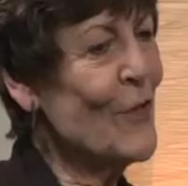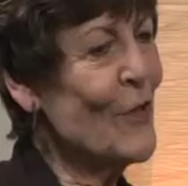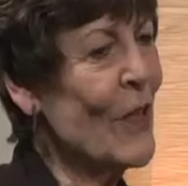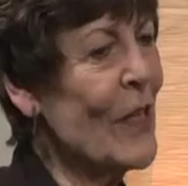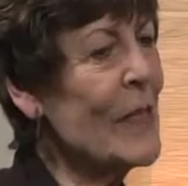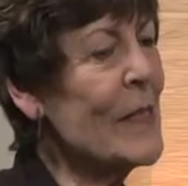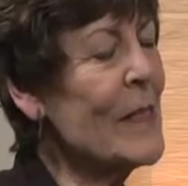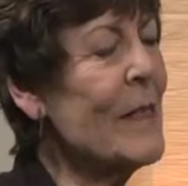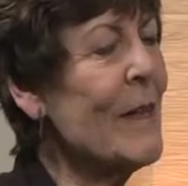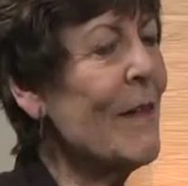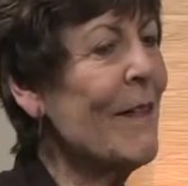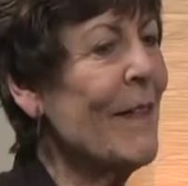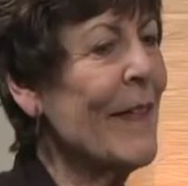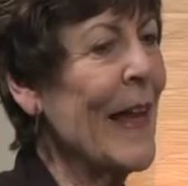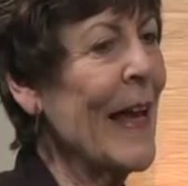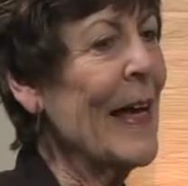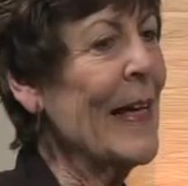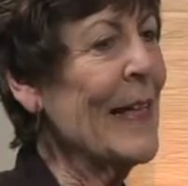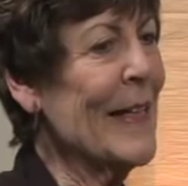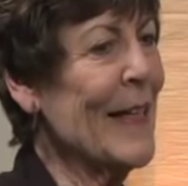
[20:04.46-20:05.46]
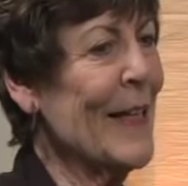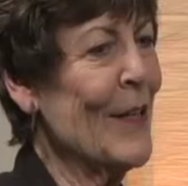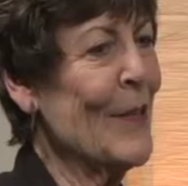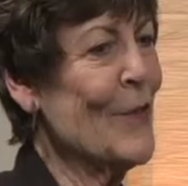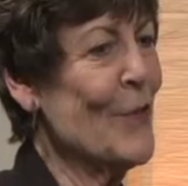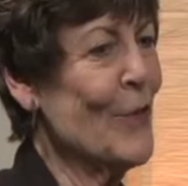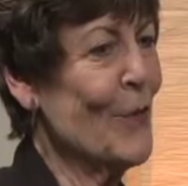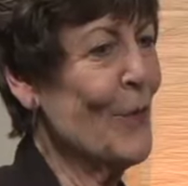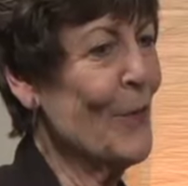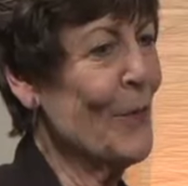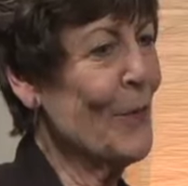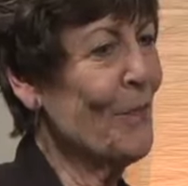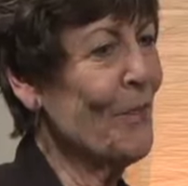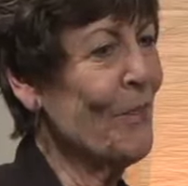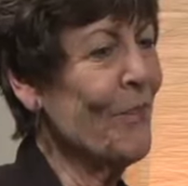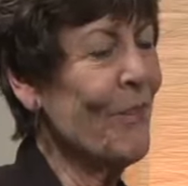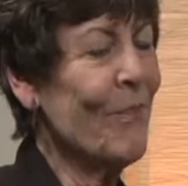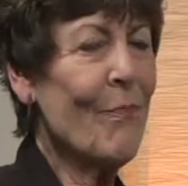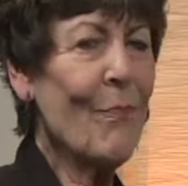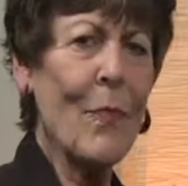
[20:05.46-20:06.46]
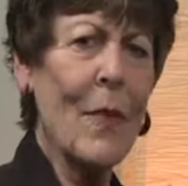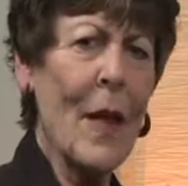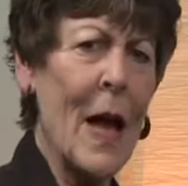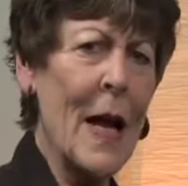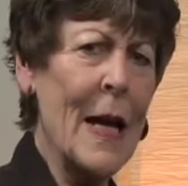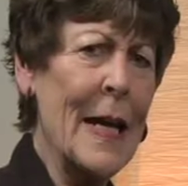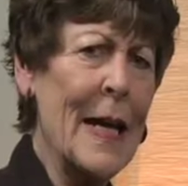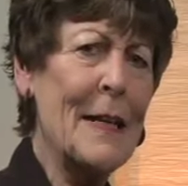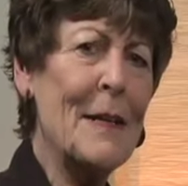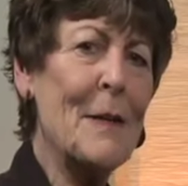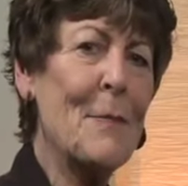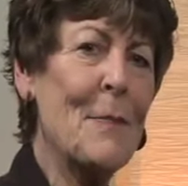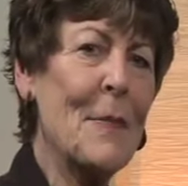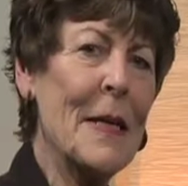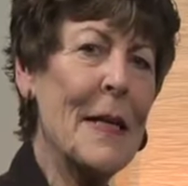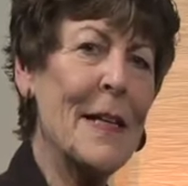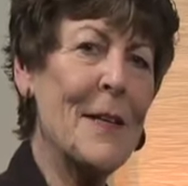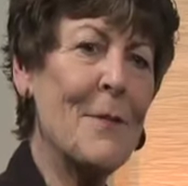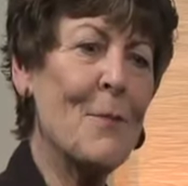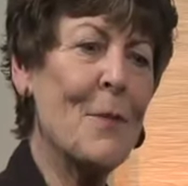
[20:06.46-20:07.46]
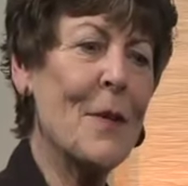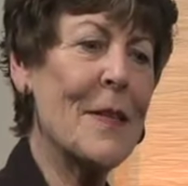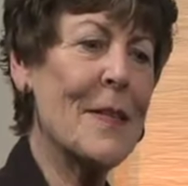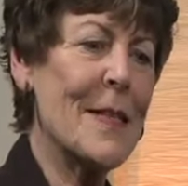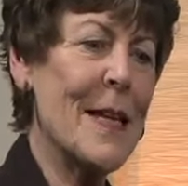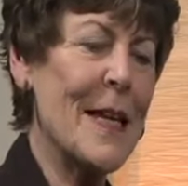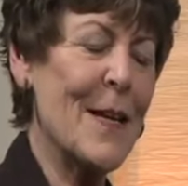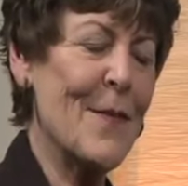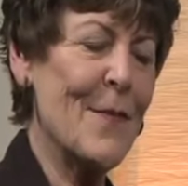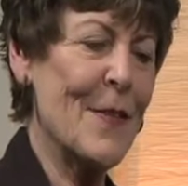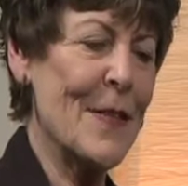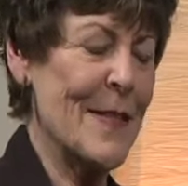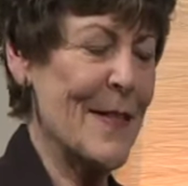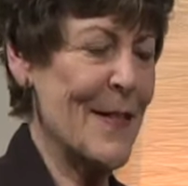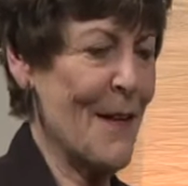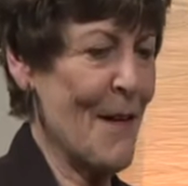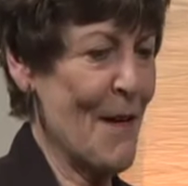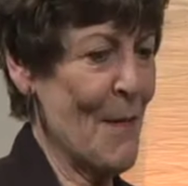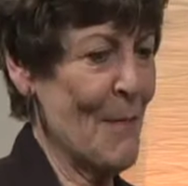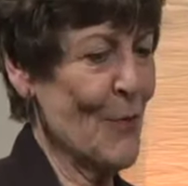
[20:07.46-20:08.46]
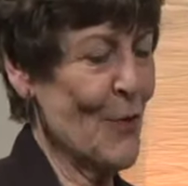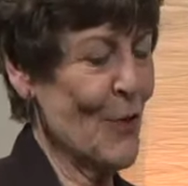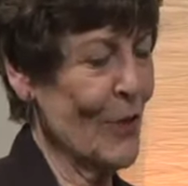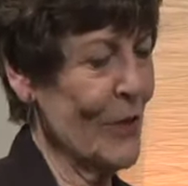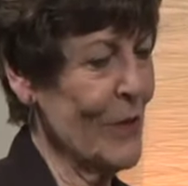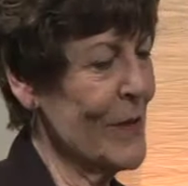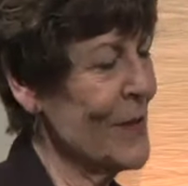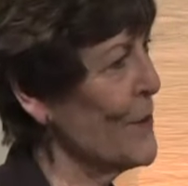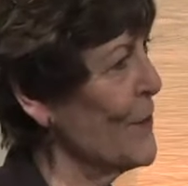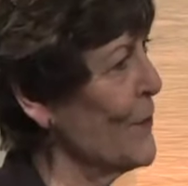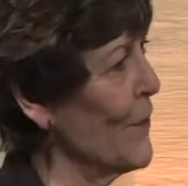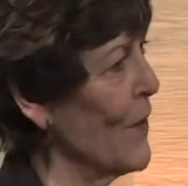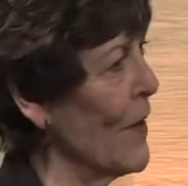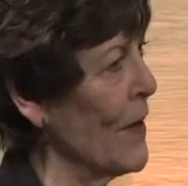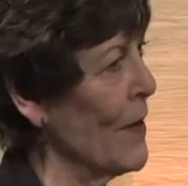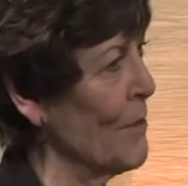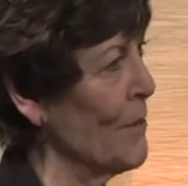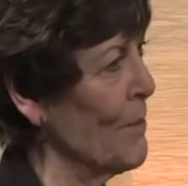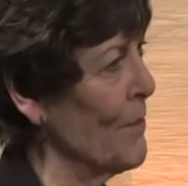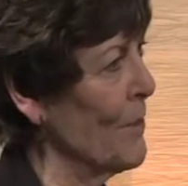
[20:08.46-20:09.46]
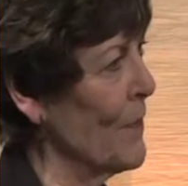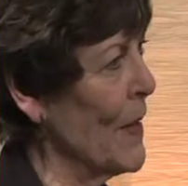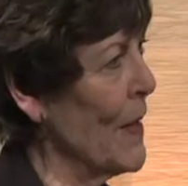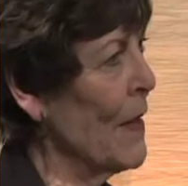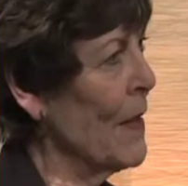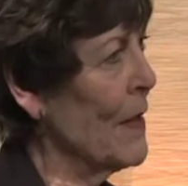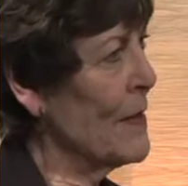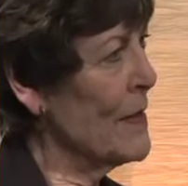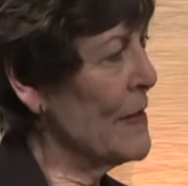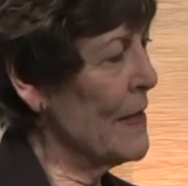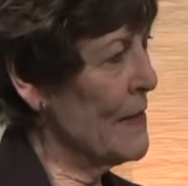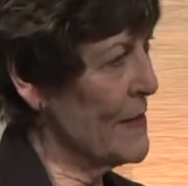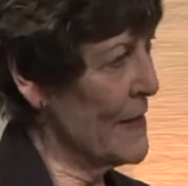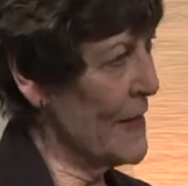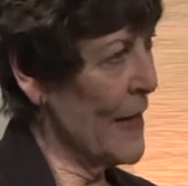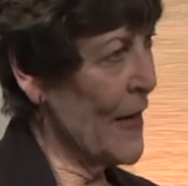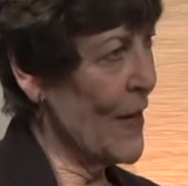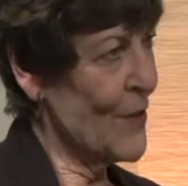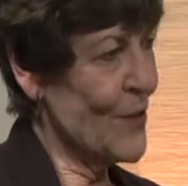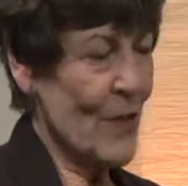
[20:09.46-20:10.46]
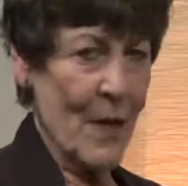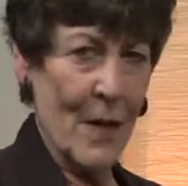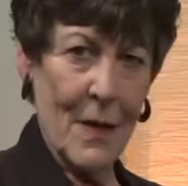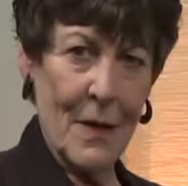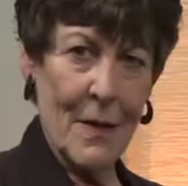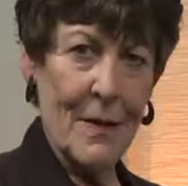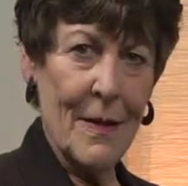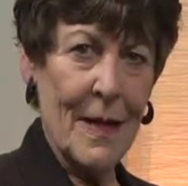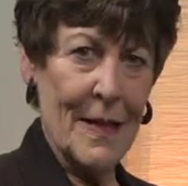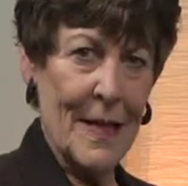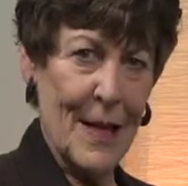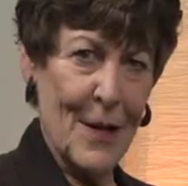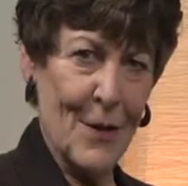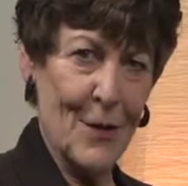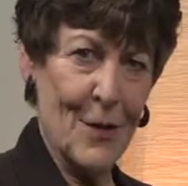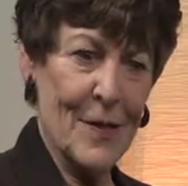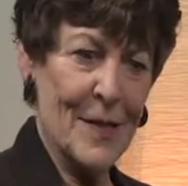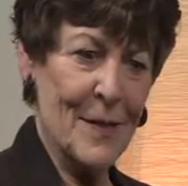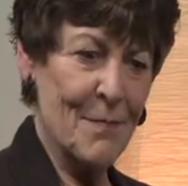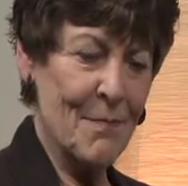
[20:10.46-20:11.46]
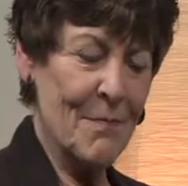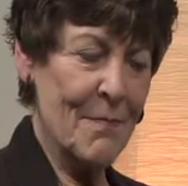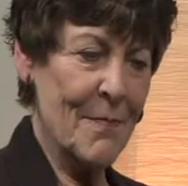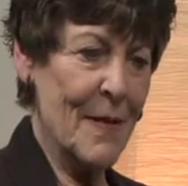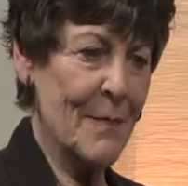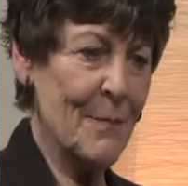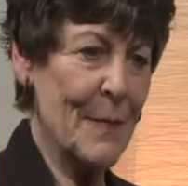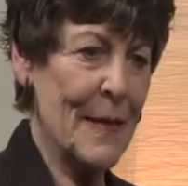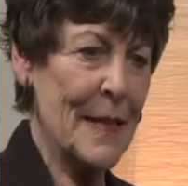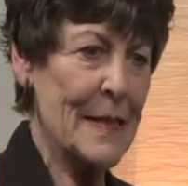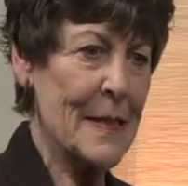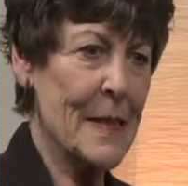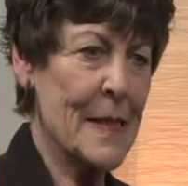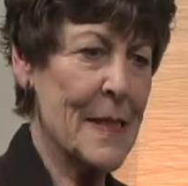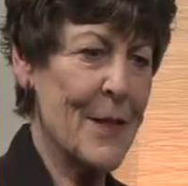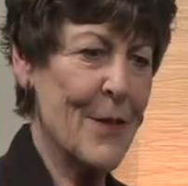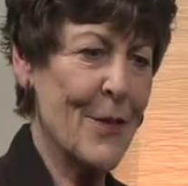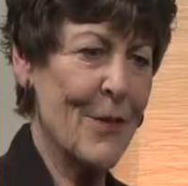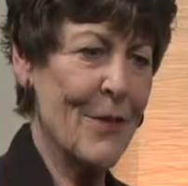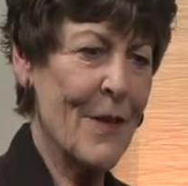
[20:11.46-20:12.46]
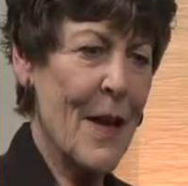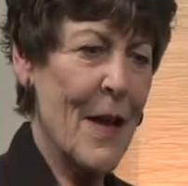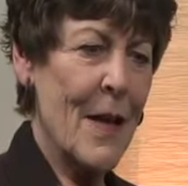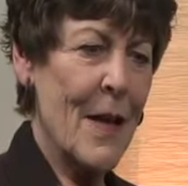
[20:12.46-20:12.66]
just that issue, I had a meeting with David Schultz from CHI and Harrison Medical Center,